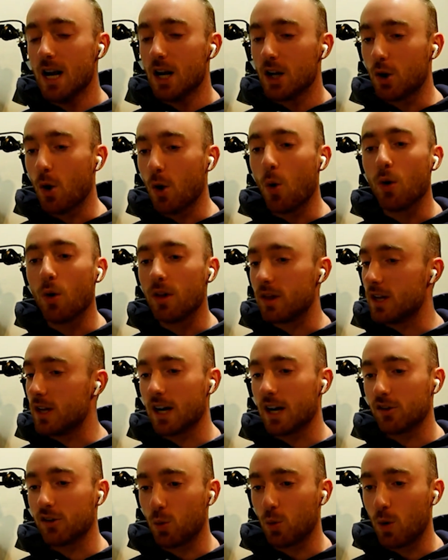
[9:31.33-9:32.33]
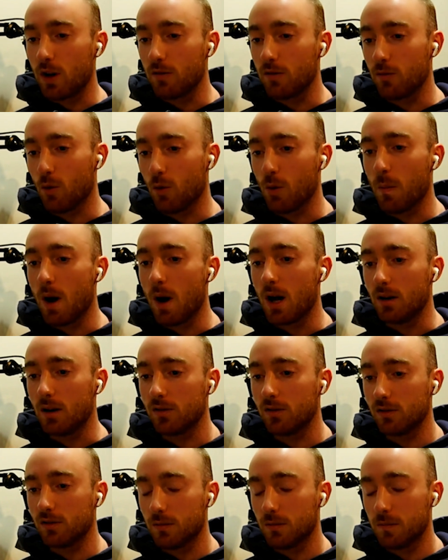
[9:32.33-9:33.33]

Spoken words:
goal in the next 24 months?